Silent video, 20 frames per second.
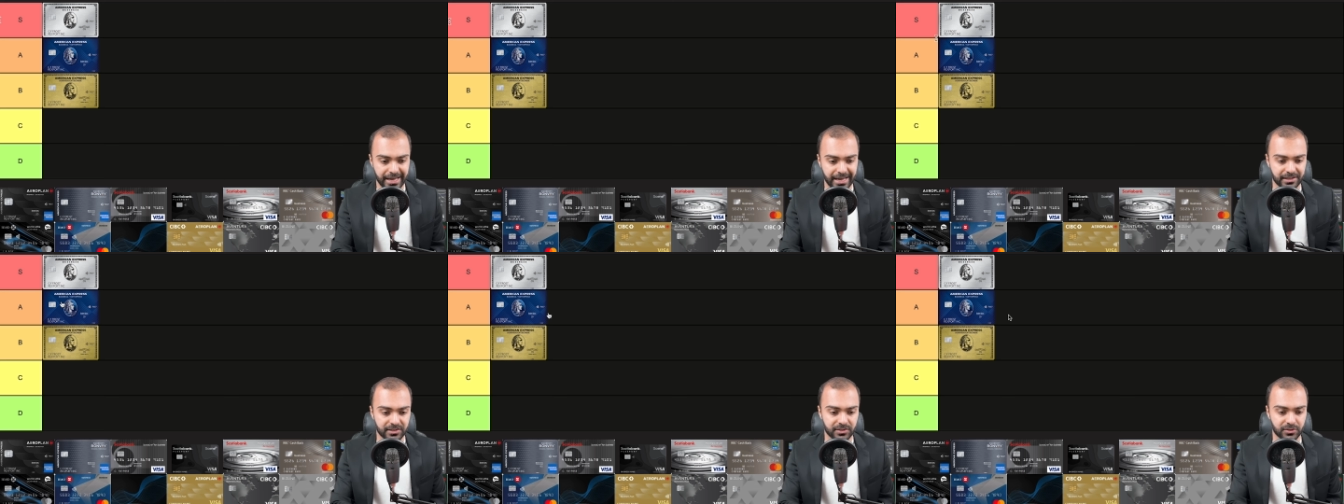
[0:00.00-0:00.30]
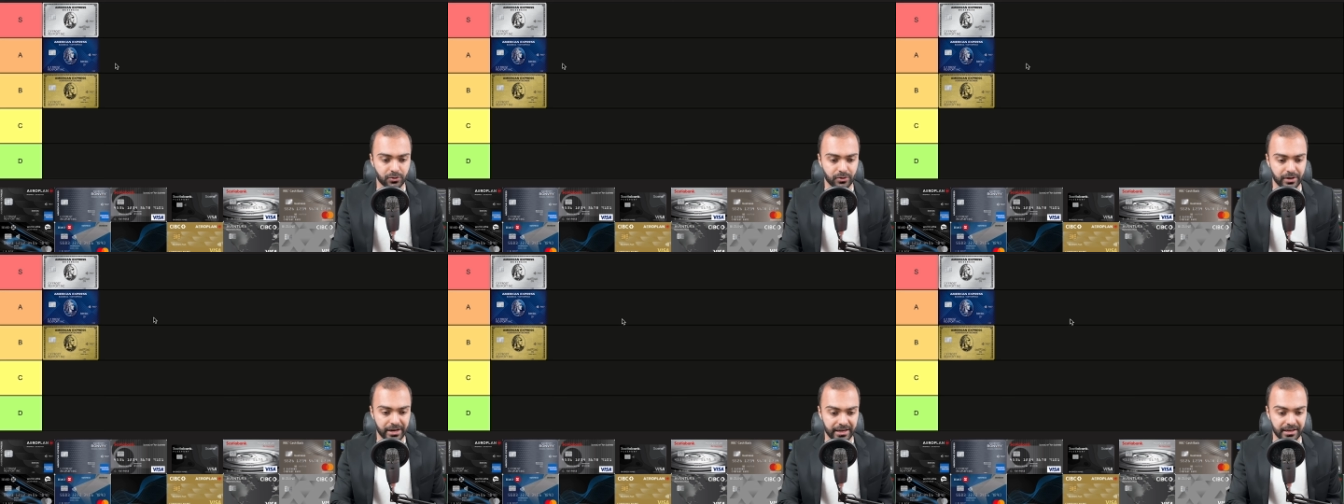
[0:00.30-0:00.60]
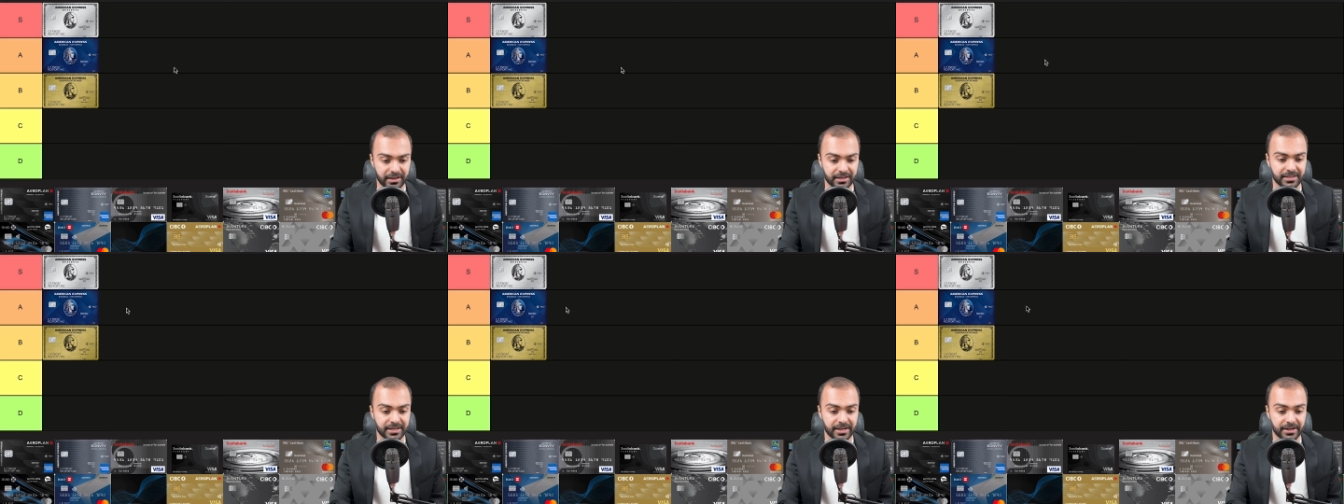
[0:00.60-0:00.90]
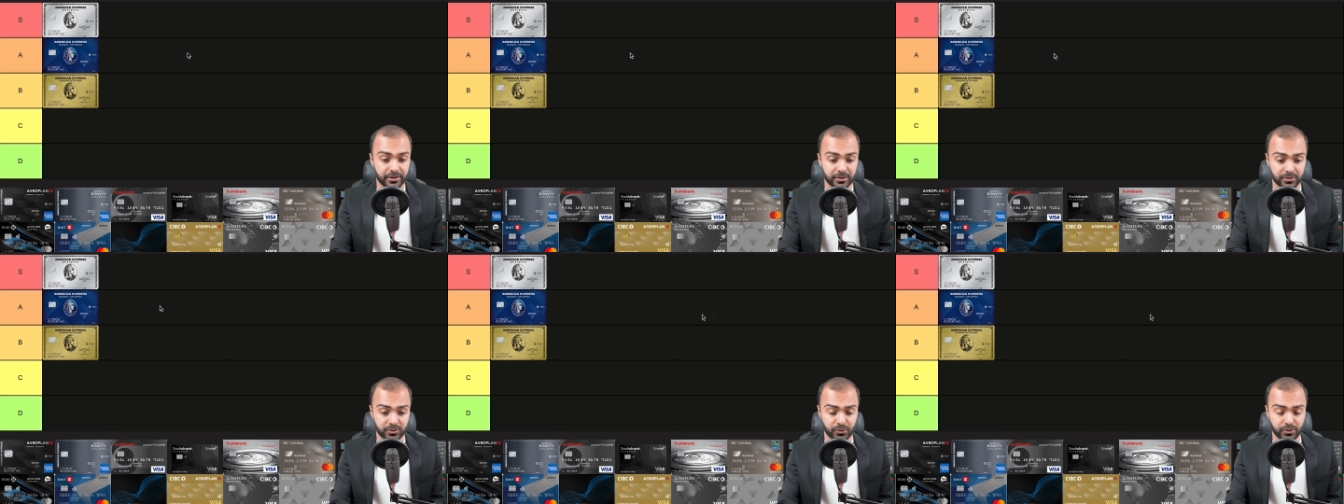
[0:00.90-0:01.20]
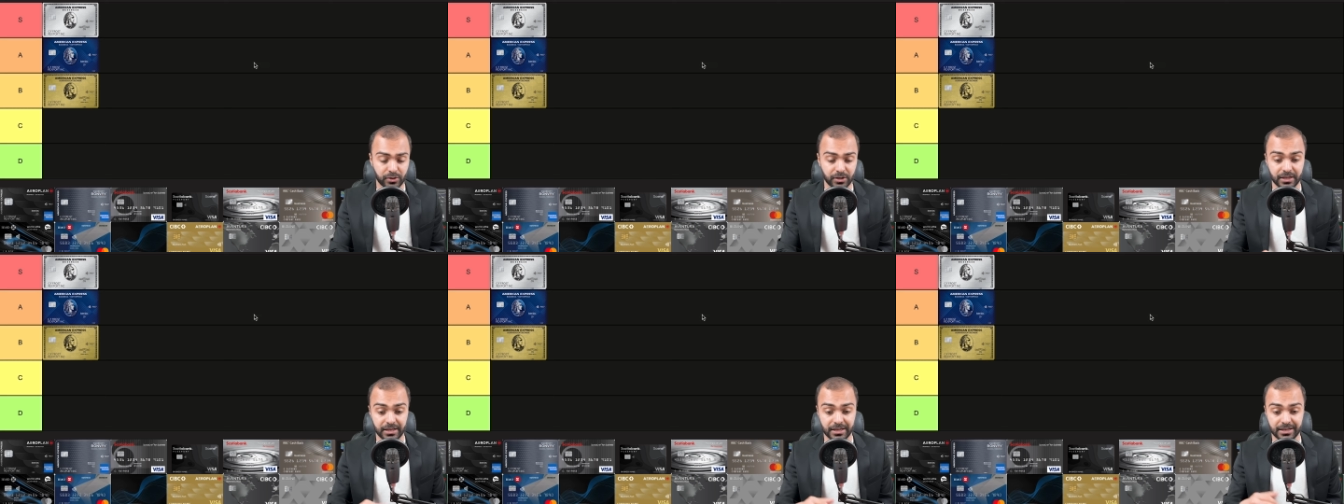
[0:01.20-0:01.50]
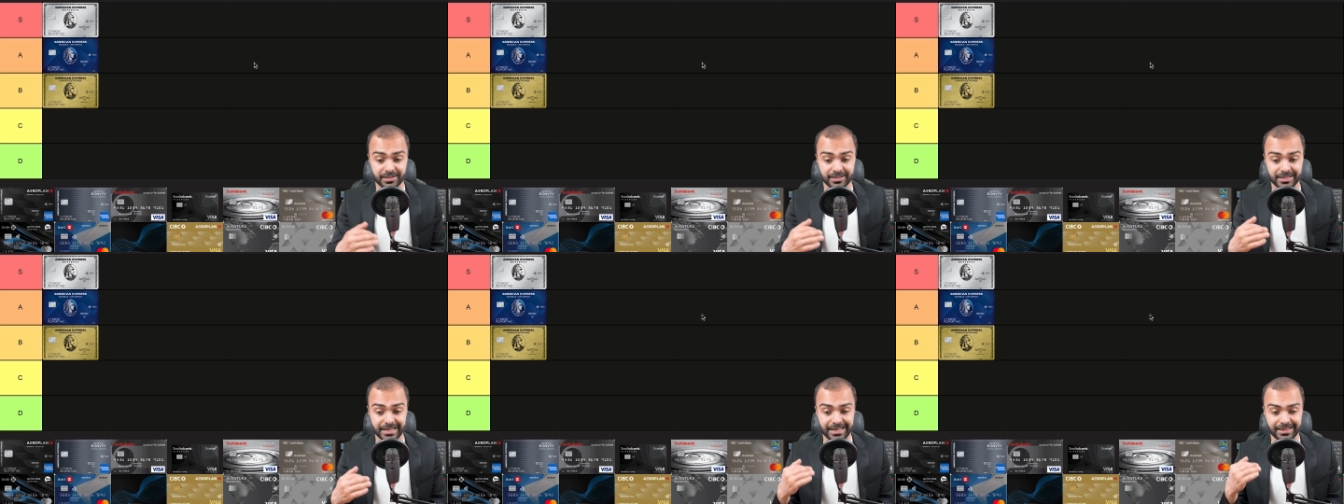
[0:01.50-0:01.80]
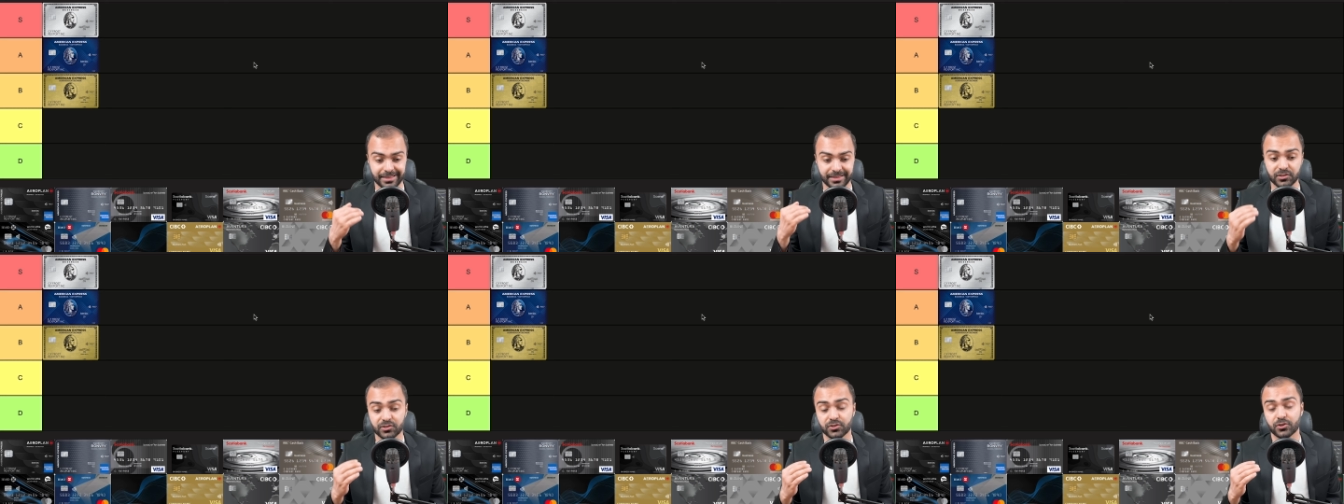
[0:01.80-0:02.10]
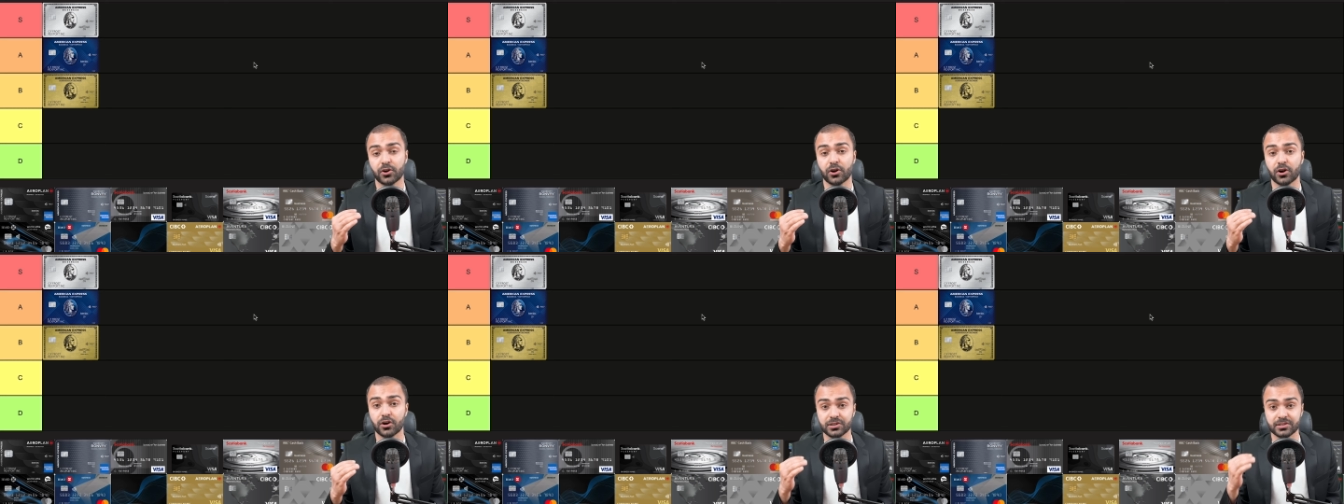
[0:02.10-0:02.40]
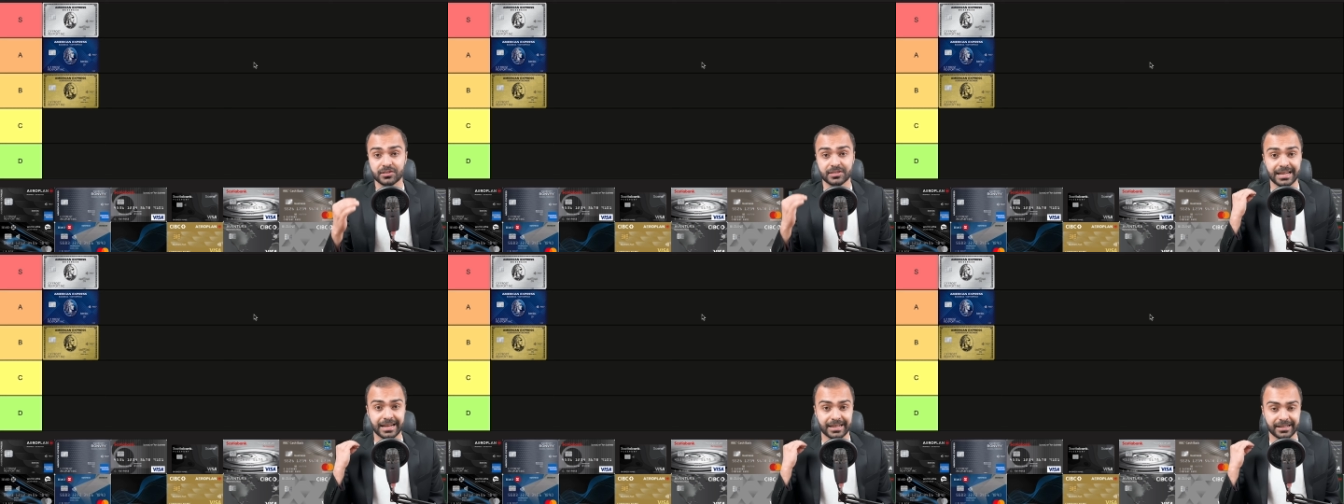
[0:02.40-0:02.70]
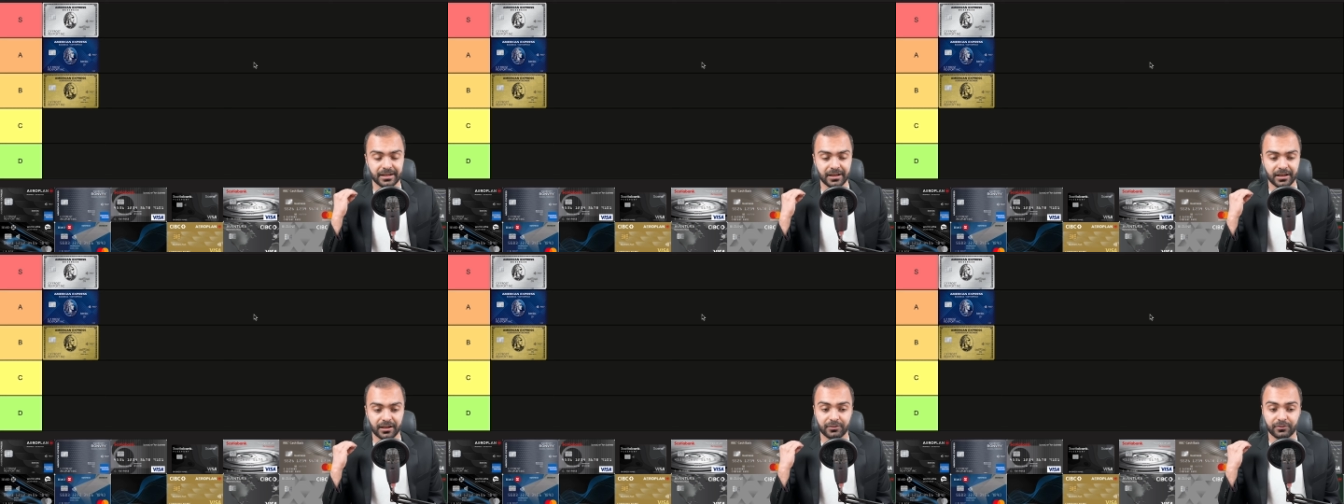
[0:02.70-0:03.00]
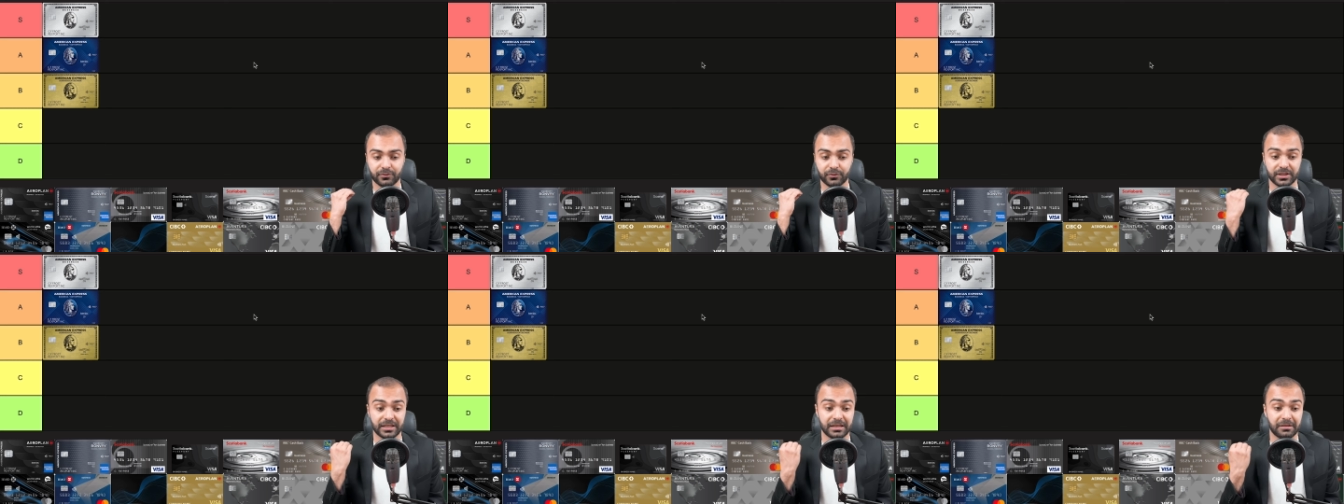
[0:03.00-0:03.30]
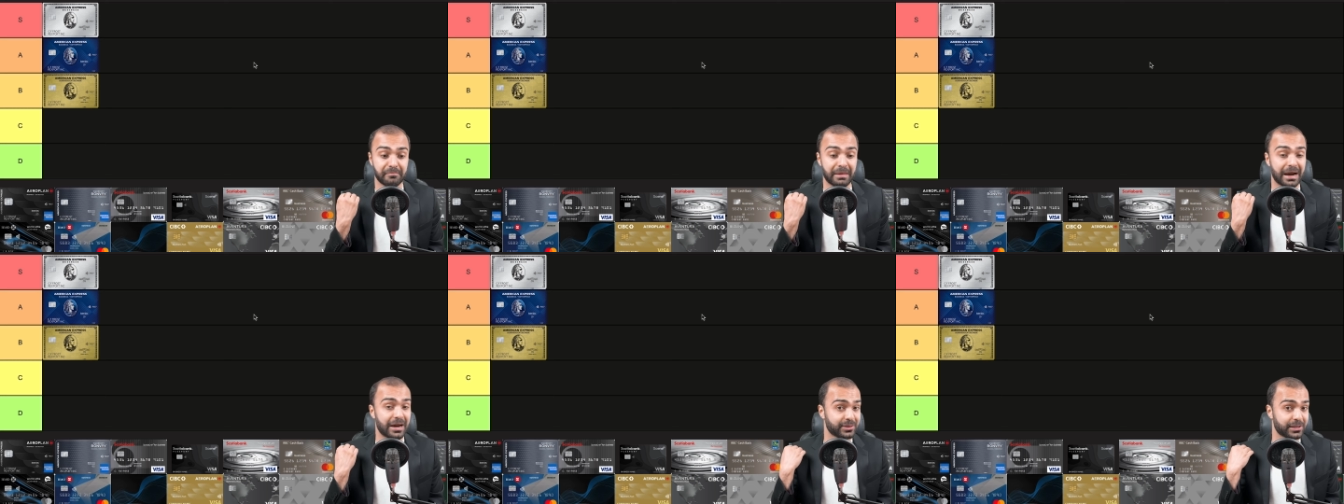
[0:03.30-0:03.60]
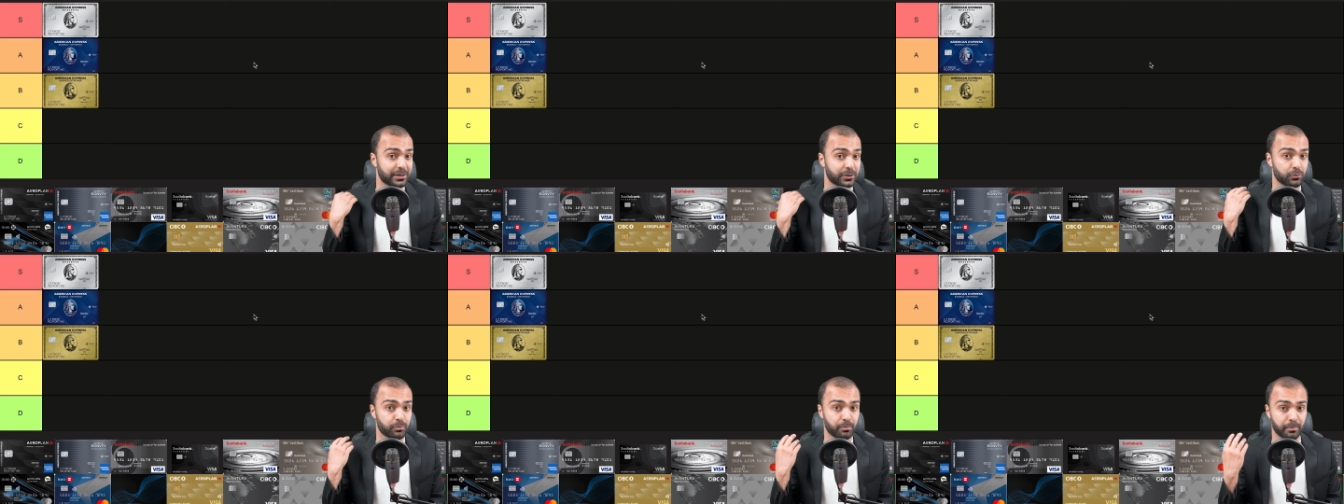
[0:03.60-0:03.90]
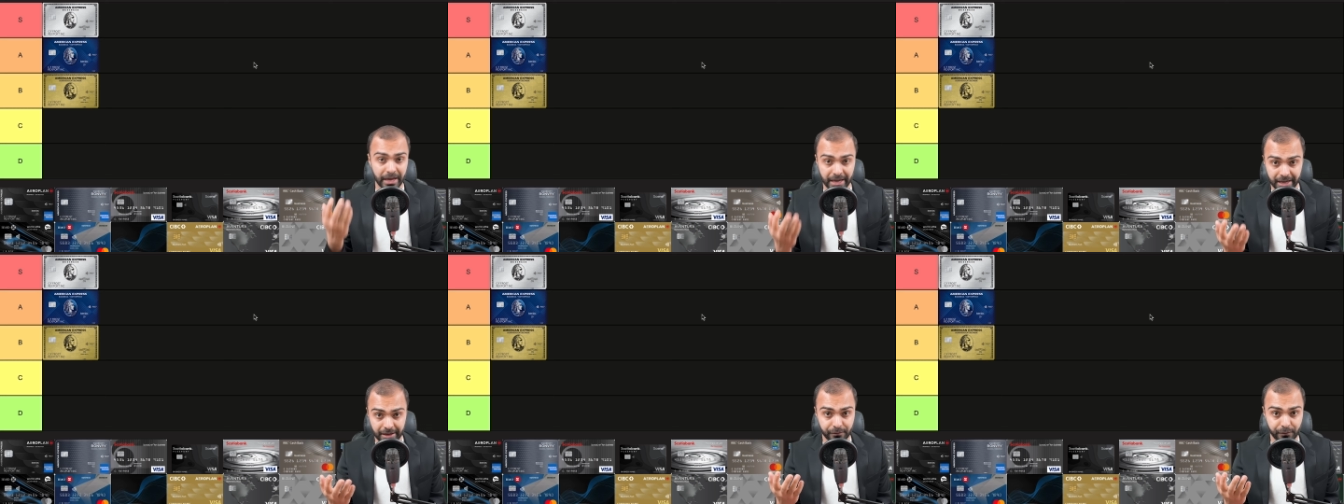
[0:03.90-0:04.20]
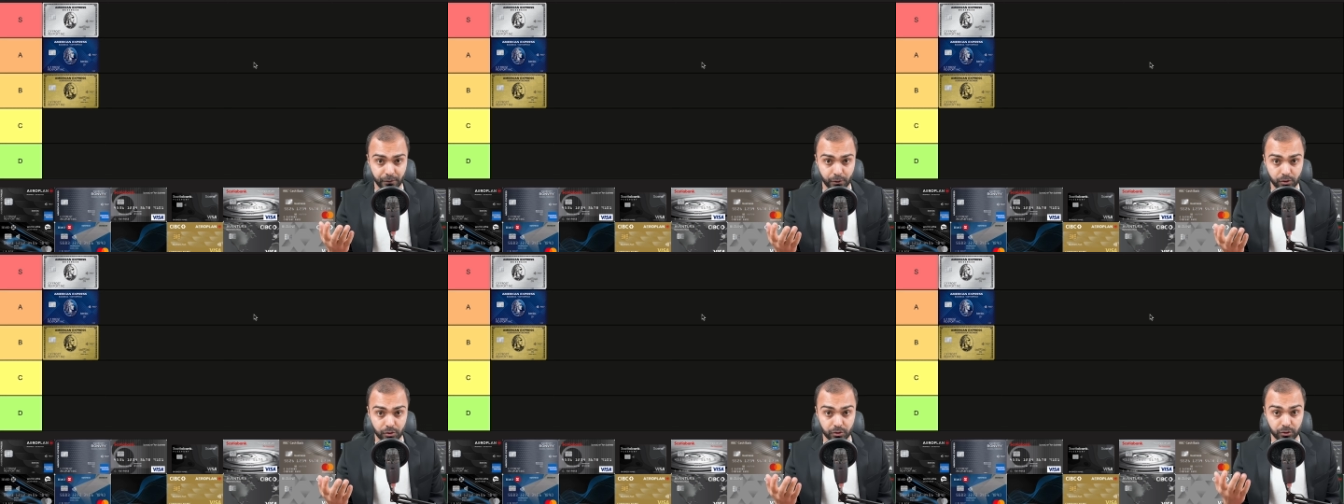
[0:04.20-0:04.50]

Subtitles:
S or A territory is that these are cards that for the amount that you pay for,